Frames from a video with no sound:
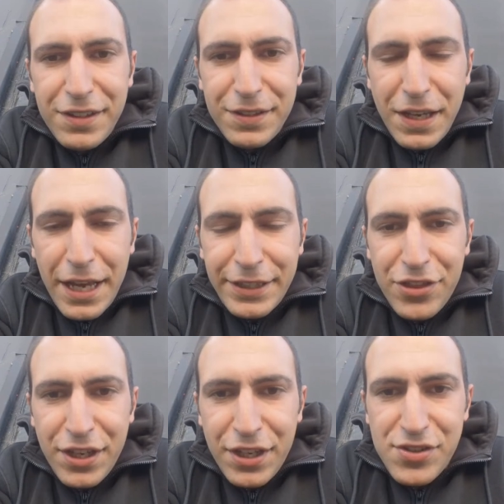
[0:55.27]
and I think
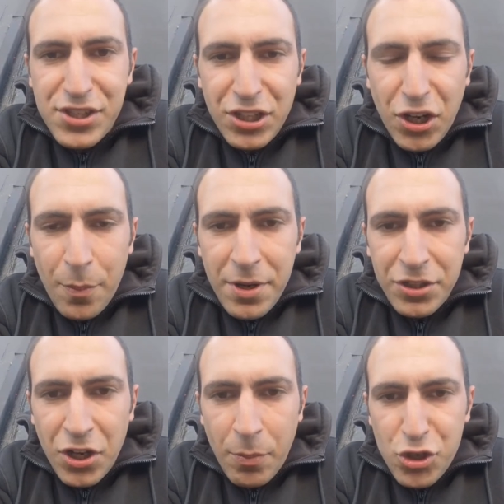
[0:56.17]
he's gonna come in
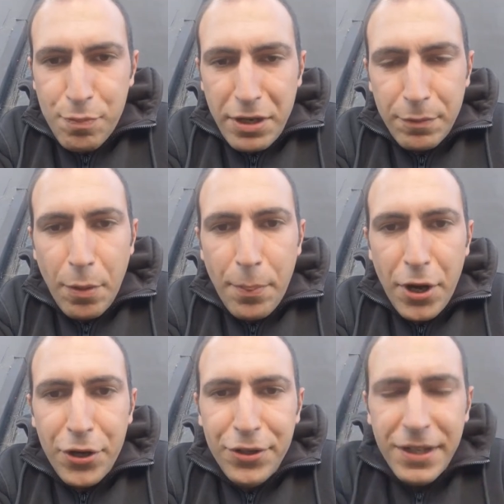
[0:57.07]
much better prepared